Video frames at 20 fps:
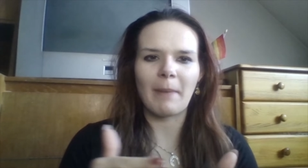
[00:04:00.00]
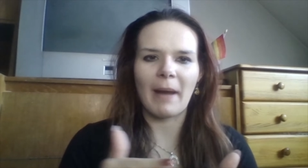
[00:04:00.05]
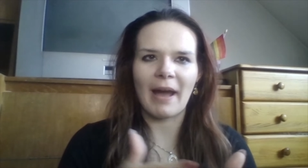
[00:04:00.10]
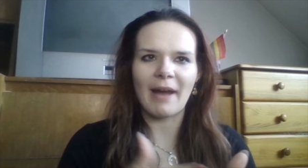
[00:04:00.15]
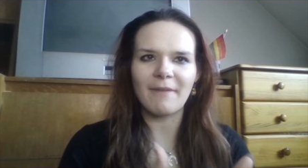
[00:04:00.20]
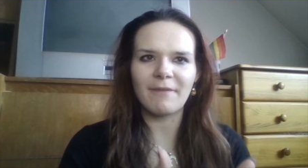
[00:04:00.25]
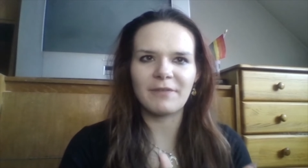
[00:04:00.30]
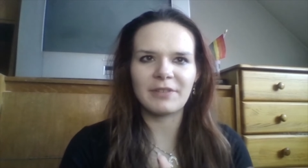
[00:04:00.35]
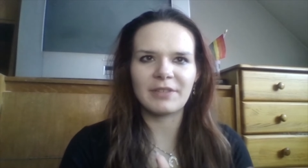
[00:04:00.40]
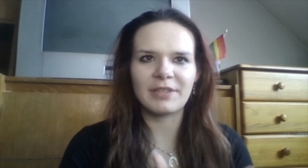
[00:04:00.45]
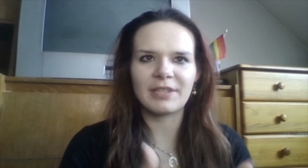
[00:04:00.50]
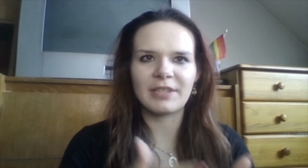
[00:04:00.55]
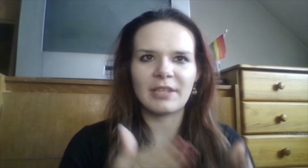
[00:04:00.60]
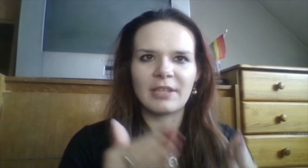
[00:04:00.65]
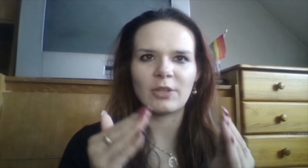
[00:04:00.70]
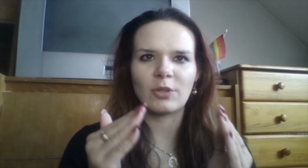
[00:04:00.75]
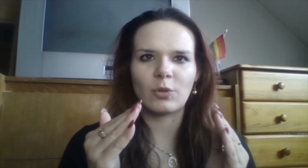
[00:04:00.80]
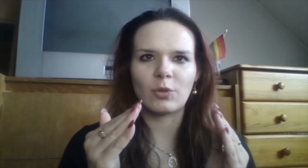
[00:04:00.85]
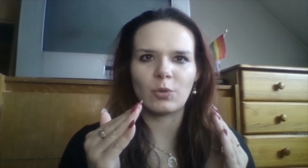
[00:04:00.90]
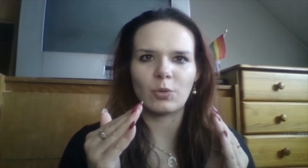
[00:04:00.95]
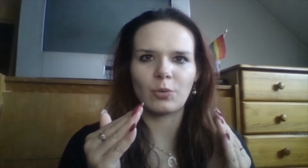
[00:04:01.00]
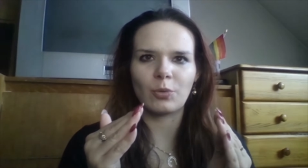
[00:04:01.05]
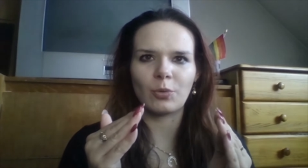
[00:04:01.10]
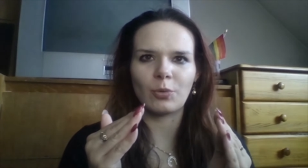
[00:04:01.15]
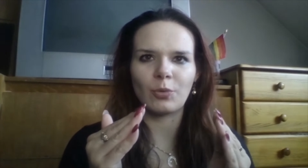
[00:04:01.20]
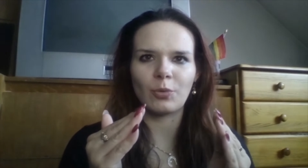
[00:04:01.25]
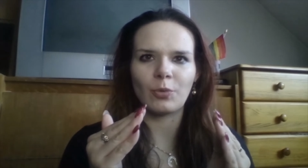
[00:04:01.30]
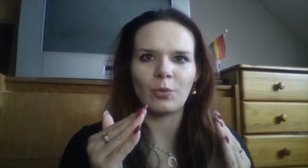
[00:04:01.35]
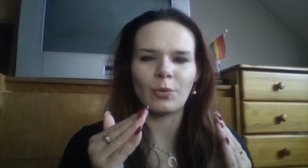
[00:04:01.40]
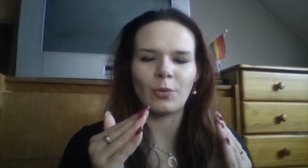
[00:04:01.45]
paths
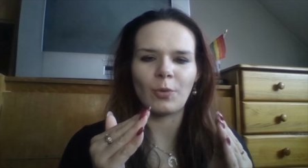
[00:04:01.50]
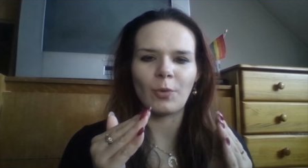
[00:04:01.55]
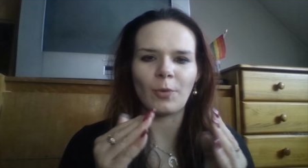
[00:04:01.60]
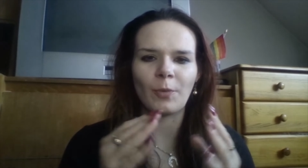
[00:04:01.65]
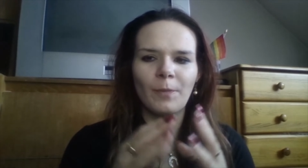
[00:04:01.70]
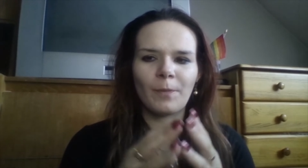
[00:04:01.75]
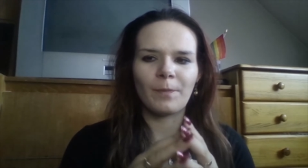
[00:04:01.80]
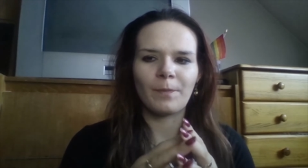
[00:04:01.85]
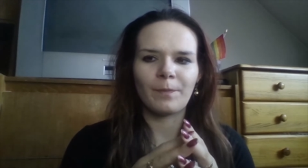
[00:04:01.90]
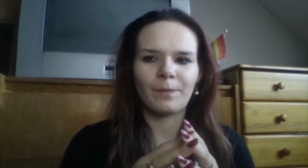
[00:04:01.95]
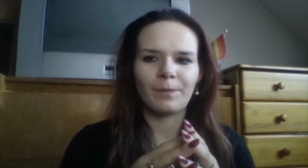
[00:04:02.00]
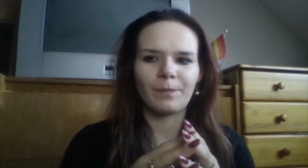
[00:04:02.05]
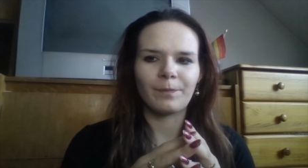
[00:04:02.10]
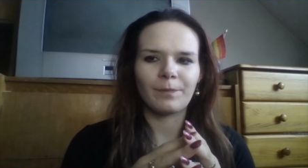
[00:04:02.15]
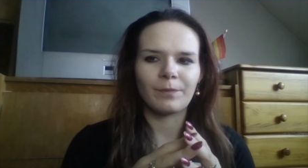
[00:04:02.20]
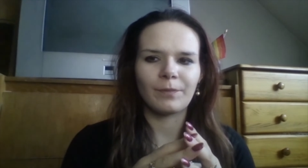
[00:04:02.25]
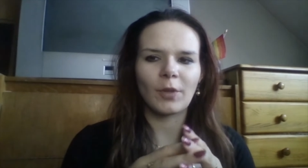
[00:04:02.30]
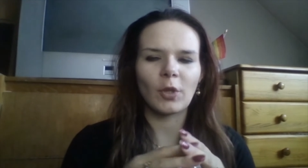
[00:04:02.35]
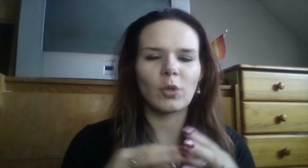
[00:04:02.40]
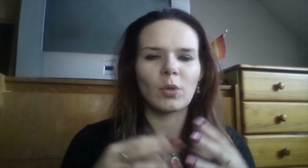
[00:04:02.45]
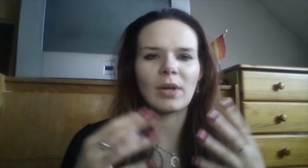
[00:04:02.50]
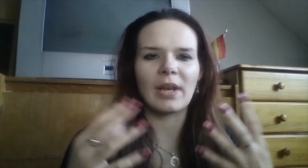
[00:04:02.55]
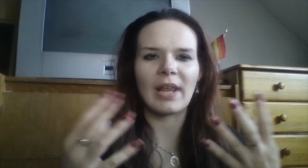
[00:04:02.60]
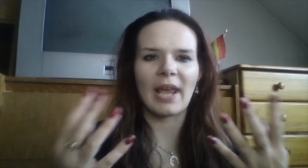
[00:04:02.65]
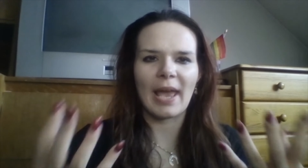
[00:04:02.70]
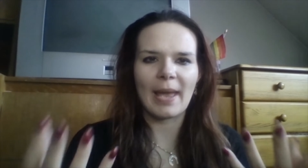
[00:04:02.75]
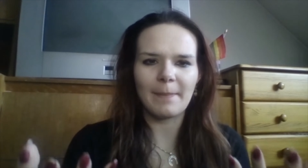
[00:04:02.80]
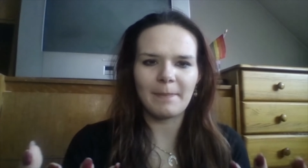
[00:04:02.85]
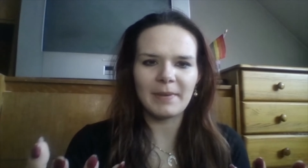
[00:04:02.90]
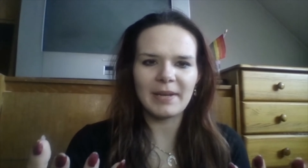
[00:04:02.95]
to not only
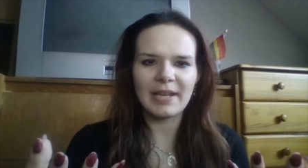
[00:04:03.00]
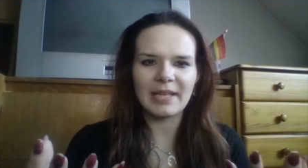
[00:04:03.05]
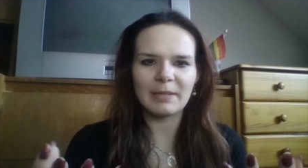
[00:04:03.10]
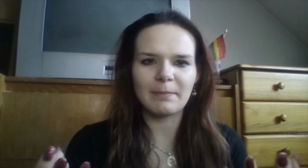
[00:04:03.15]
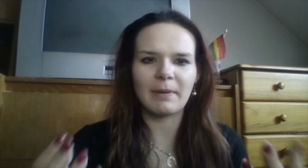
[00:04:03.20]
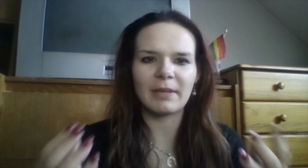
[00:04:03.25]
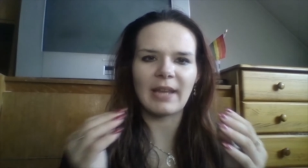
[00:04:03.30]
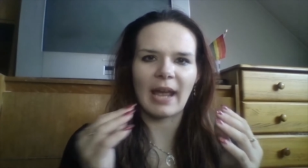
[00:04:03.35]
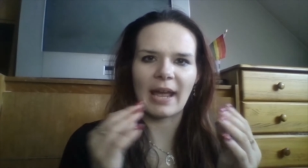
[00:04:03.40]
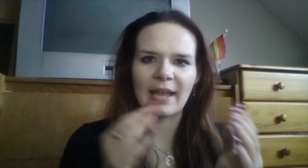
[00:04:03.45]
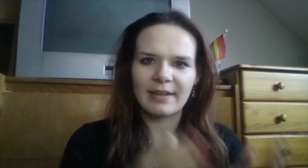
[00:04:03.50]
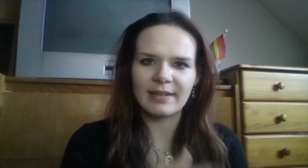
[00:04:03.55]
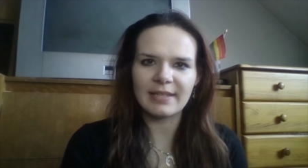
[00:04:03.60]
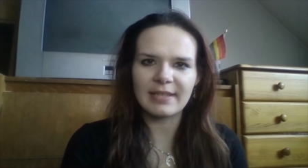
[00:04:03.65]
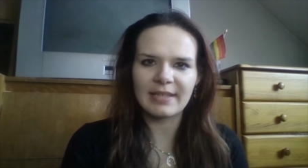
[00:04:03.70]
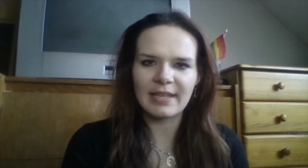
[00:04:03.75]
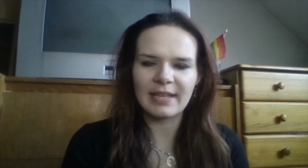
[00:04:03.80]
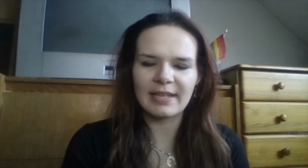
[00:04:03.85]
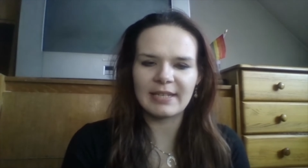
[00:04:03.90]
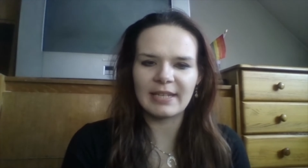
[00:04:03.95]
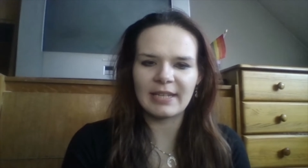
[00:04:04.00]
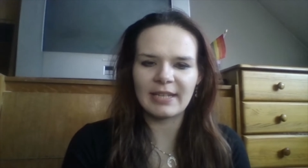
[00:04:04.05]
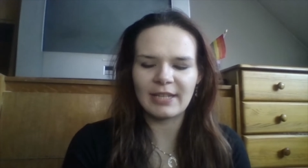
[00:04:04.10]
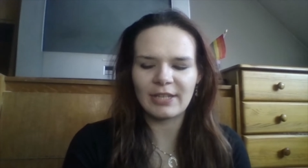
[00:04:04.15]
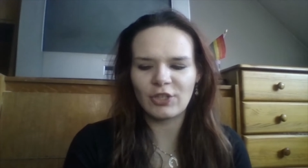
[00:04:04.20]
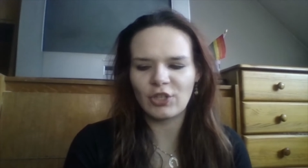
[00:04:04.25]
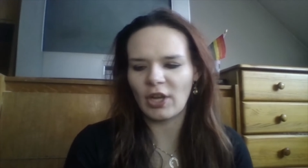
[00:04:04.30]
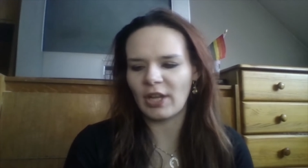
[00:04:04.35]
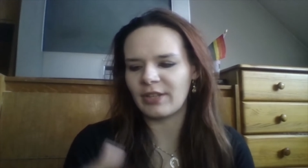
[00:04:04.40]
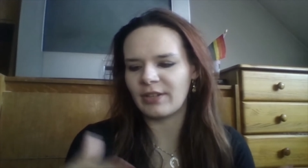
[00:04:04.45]
happiness but understanding
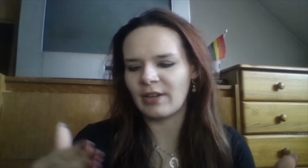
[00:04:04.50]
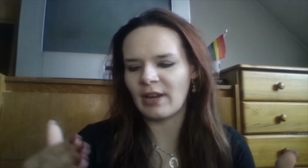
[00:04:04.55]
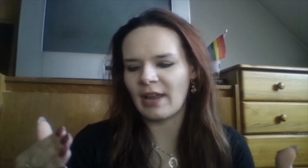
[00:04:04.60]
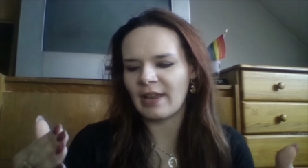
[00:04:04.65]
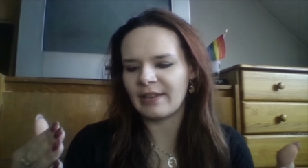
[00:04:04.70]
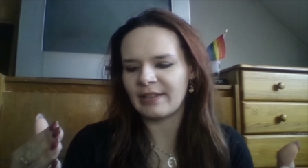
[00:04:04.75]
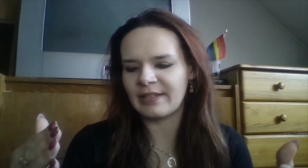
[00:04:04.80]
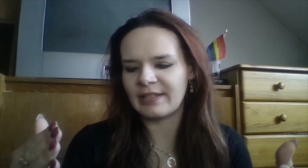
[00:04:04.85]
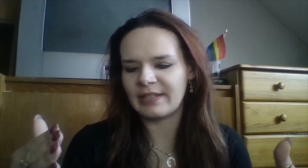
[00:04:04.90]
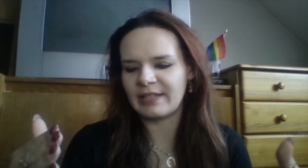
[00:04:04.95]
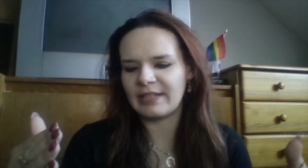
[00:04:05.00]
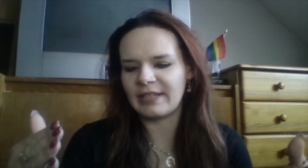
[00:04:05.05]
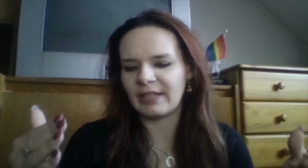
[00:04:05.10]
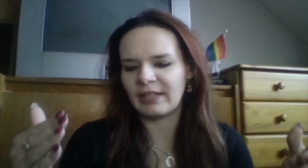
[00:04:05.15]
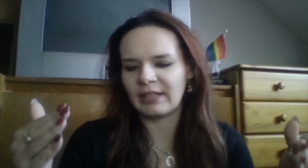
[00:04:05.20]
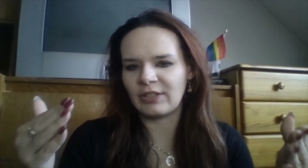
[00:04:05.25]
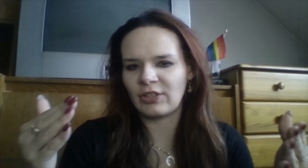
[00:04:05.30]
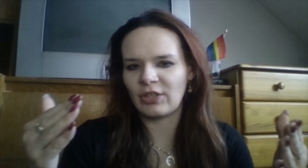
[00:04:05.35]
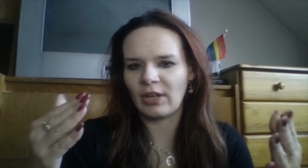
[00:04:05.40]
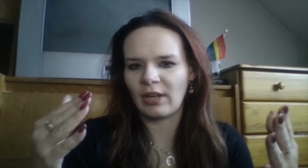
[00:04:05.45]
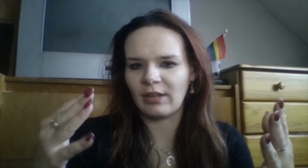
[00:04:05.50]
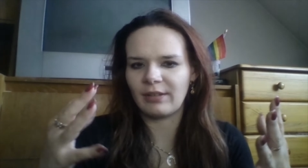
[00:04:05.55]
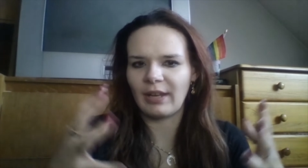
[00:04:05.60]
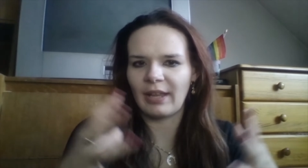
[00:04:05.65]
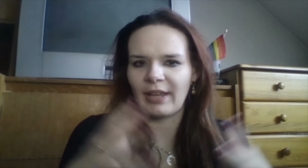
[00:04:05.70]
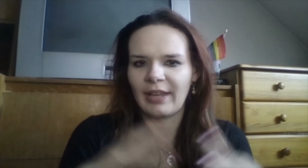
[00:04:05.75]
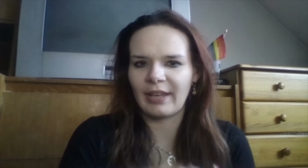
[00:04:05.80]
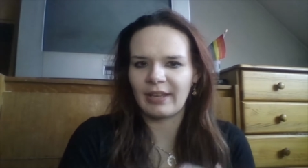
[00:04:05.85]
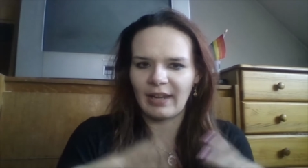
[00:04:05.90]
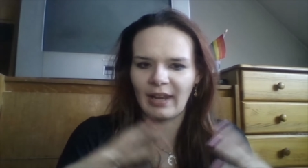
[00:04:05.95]
each other and the
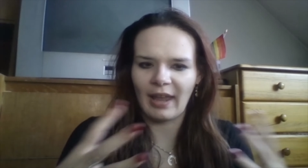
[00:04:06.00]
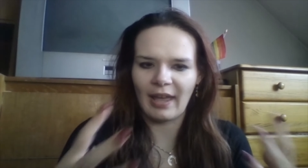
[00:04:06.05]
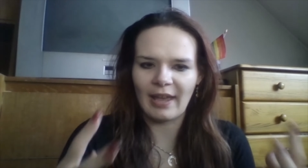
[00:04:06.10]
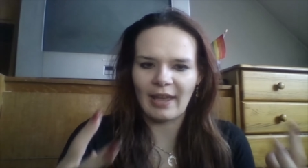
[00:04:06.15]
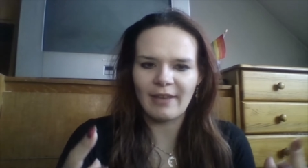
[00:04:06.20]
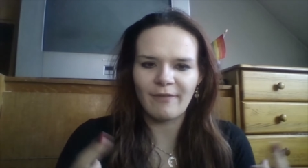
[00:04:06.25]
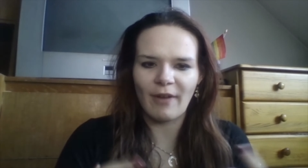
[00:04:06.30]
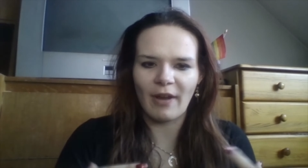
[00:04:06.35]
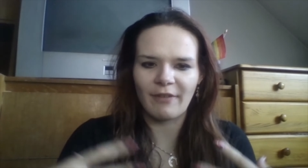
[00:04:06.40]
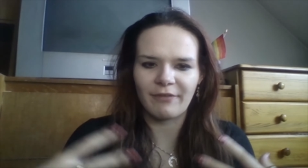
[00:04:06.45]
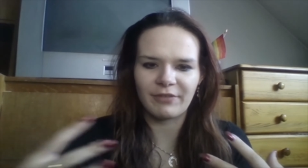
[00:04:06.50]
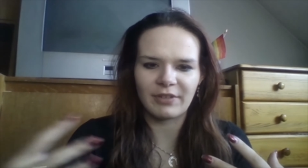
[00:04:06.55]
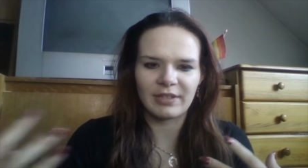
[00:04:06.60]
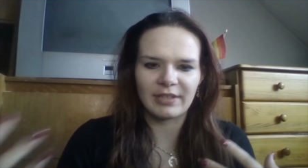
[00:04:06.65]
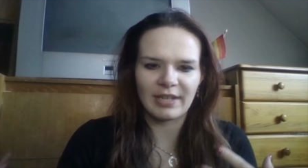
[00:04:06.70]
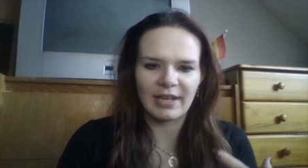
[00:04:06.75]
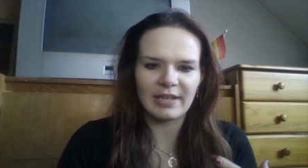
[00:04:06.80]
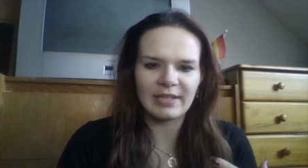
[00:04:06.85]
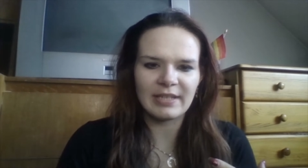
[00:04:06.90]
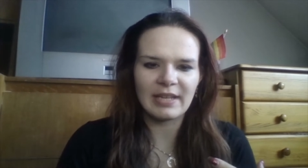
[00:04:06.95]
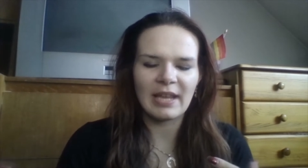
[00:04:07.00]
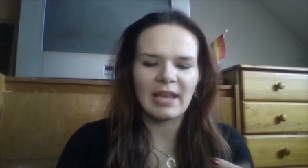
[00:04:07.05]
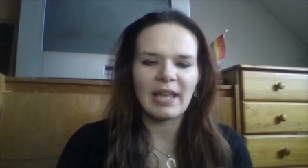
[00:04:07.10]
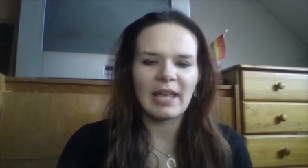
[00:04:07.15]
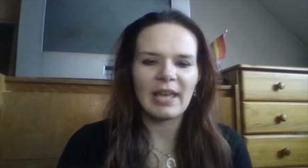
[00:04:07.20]
like life after that.